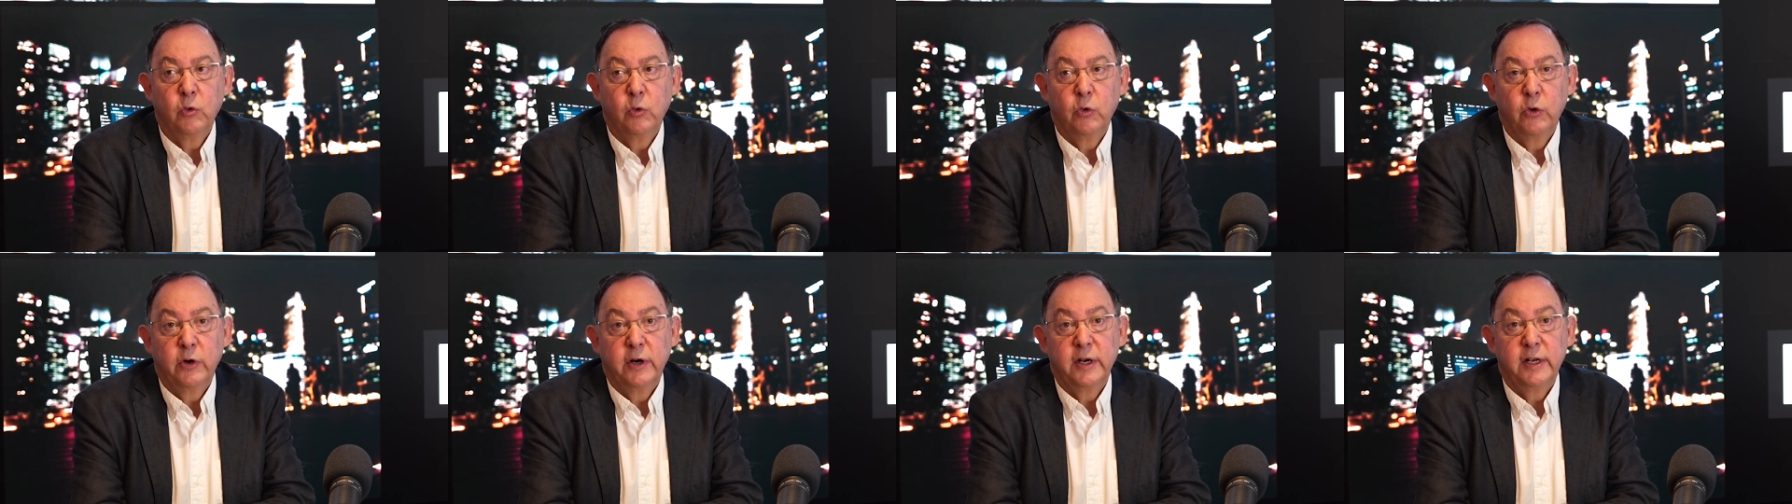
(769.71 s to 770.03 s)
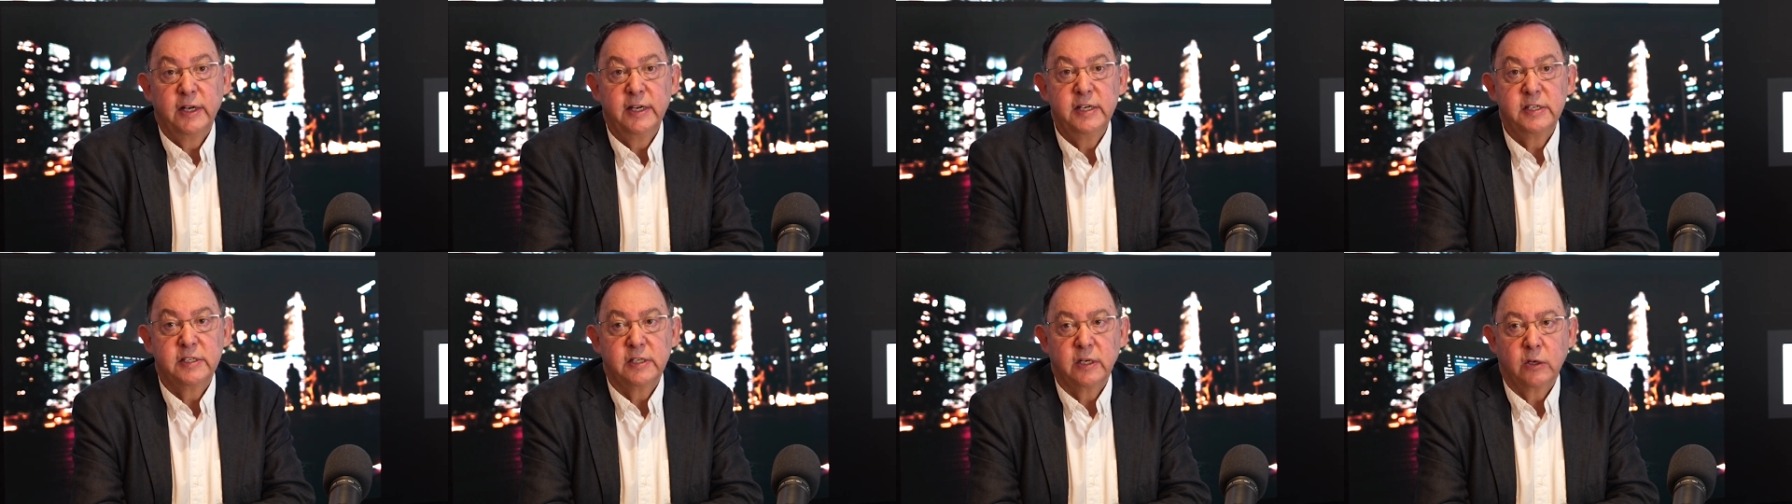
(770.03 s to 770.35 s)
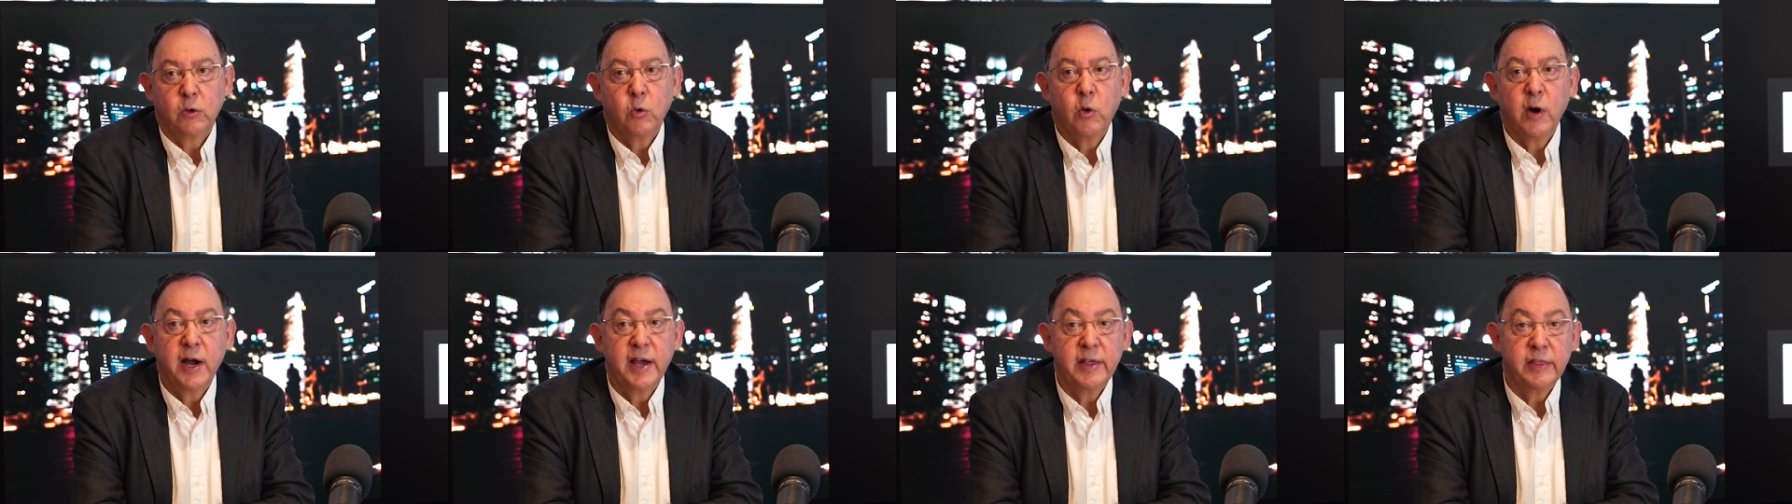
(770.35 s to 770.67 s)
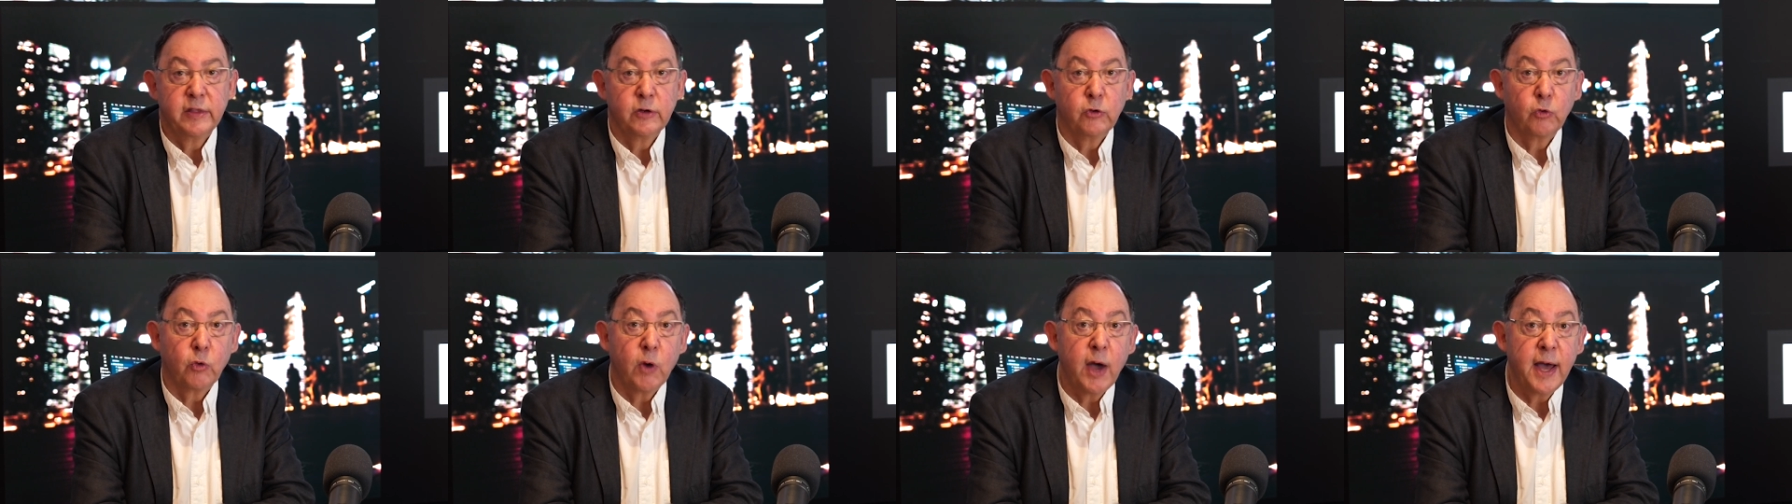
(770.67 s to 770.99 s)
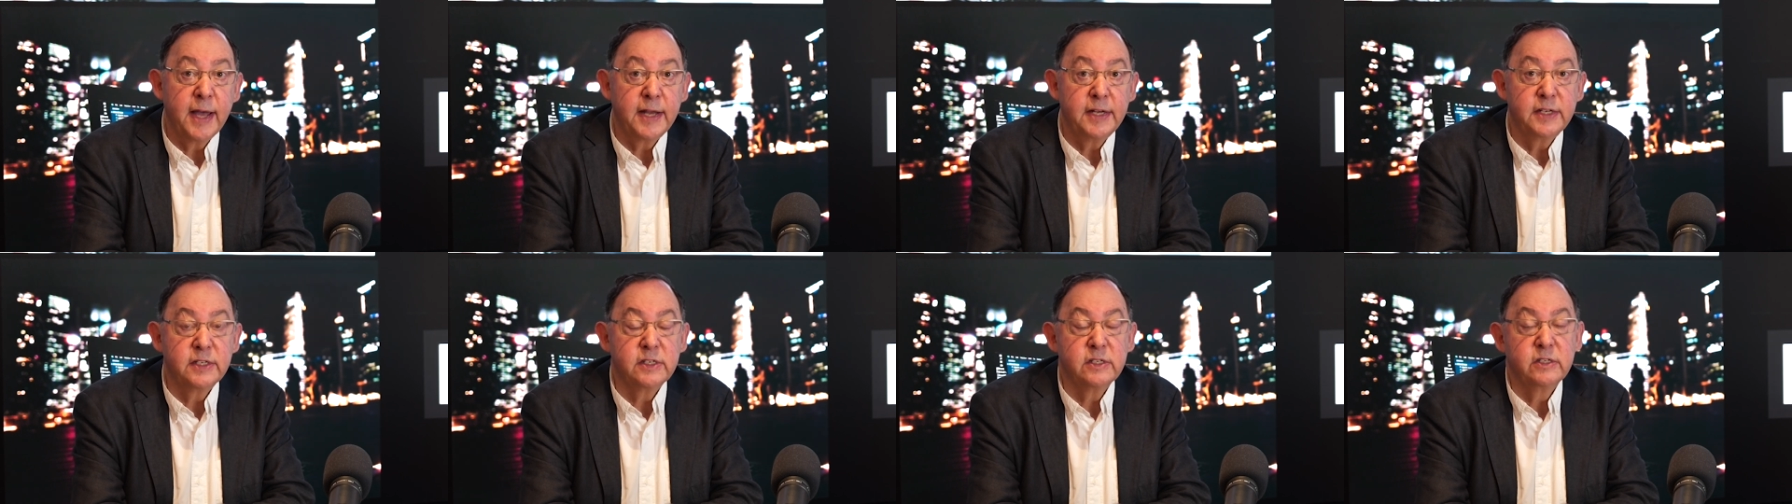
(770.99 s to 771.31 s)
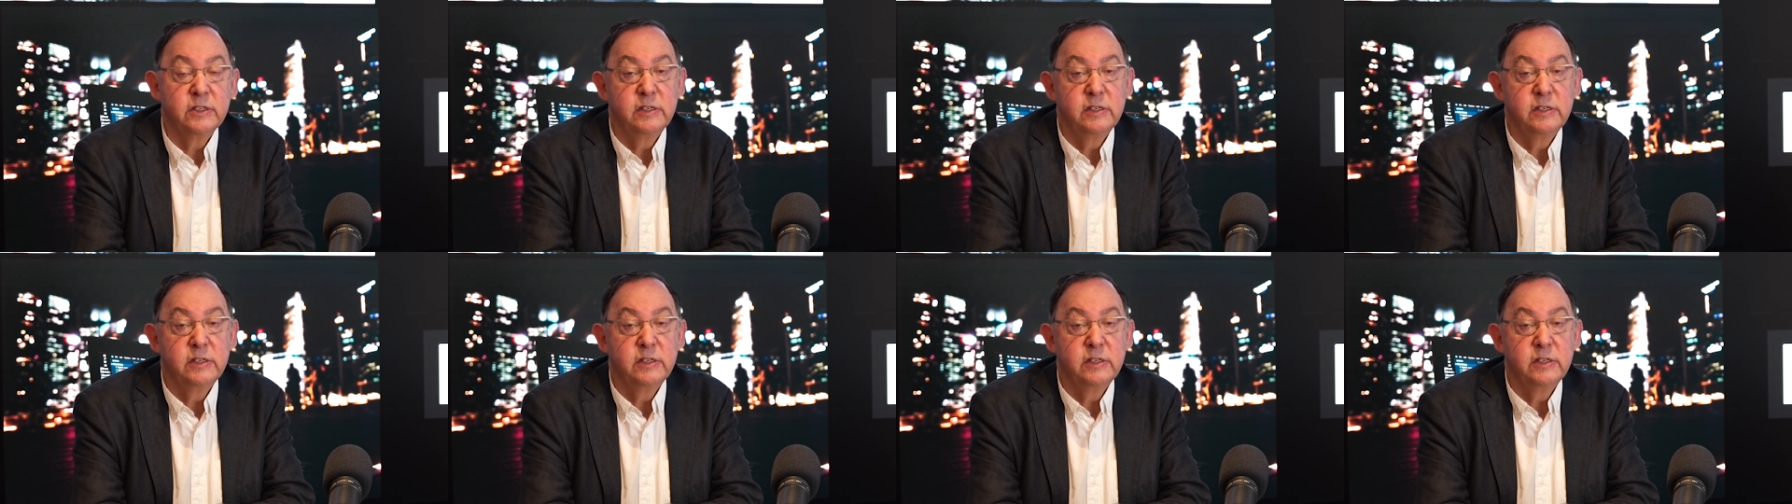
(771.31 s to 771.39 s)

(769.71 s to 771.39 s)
or at least acquire the rights